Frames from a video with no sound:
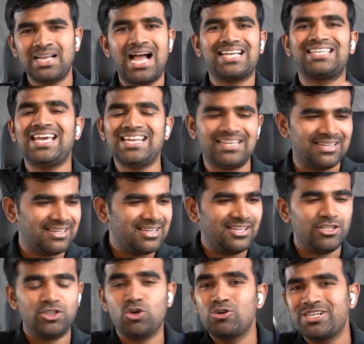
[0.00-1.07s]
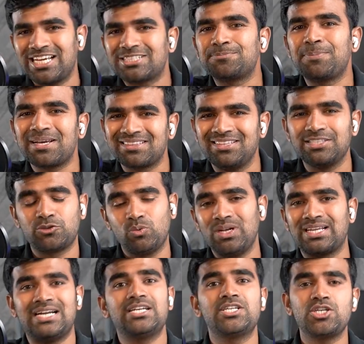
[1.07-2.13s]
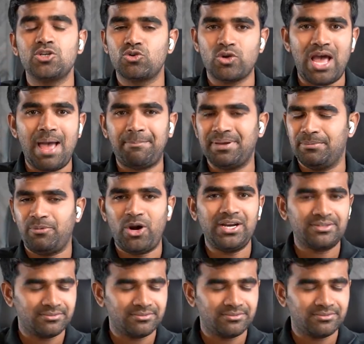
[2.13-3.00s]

Again, don't expect this will continue to happen, right?